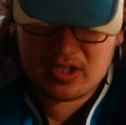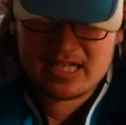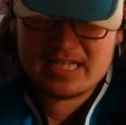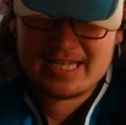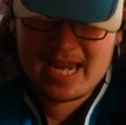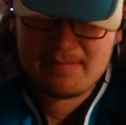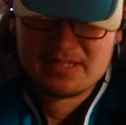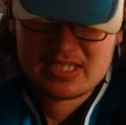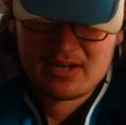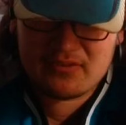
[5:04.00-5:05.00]
in Game
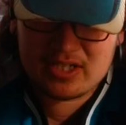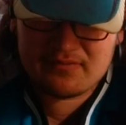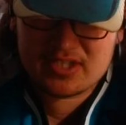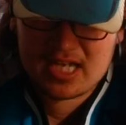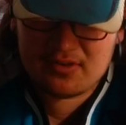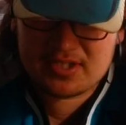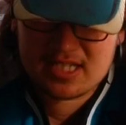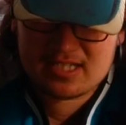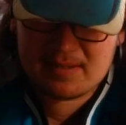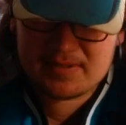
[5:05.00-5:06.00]
7 of San
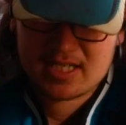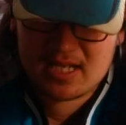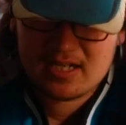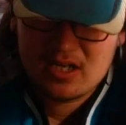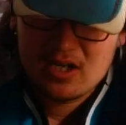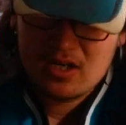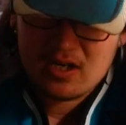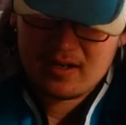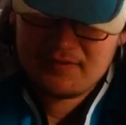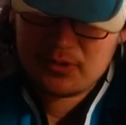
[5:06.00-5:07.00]
Jose's upset
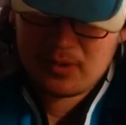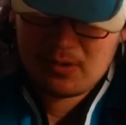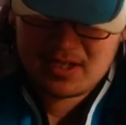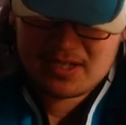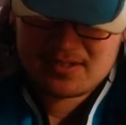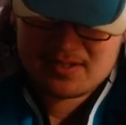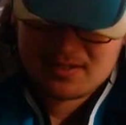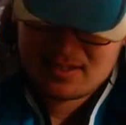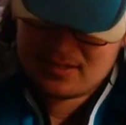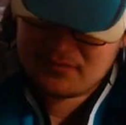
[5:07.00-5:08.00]
of the Red Wings
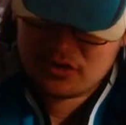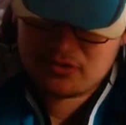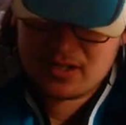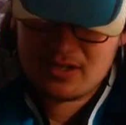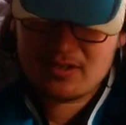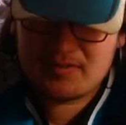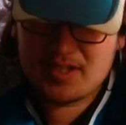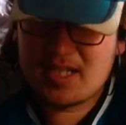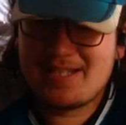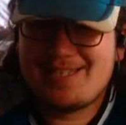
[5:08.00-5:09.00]
in the first round of
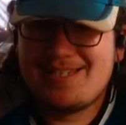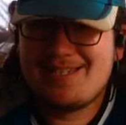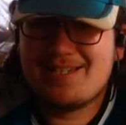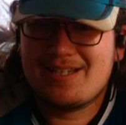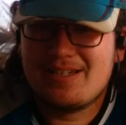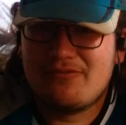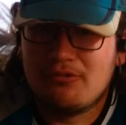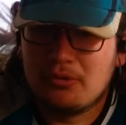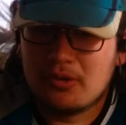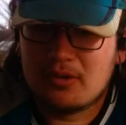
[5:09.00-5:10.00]
the
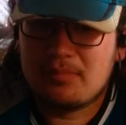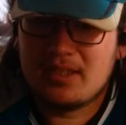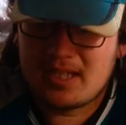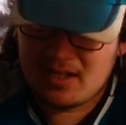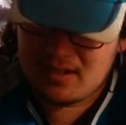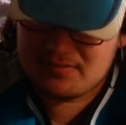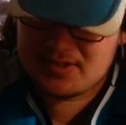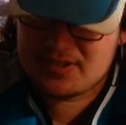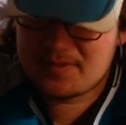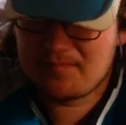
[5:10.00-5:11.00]
1994
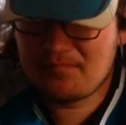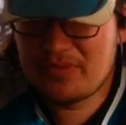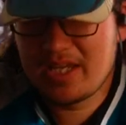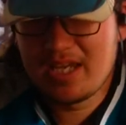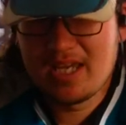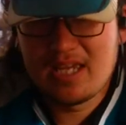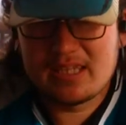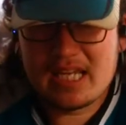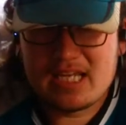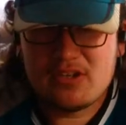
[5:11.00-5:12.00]
playoffs.
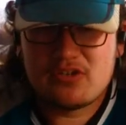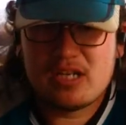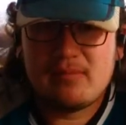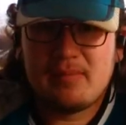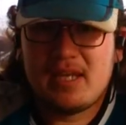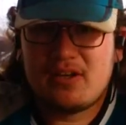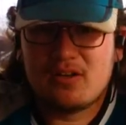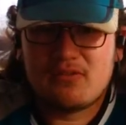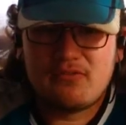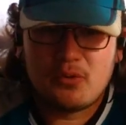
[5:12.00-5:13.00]
Thank you, Jamie
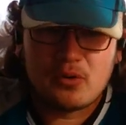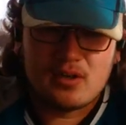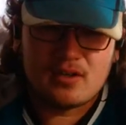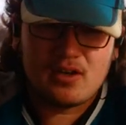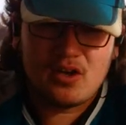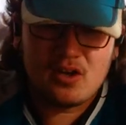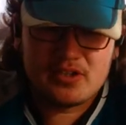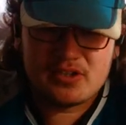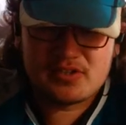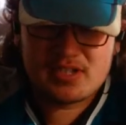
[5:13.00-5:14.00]
Baker, for all
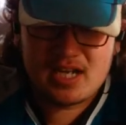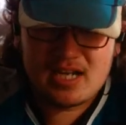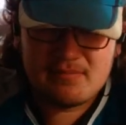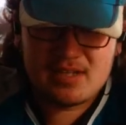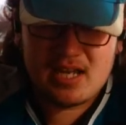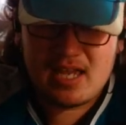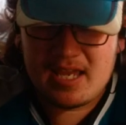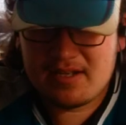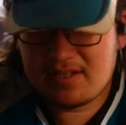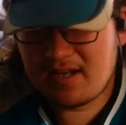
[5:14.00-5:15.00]
your time and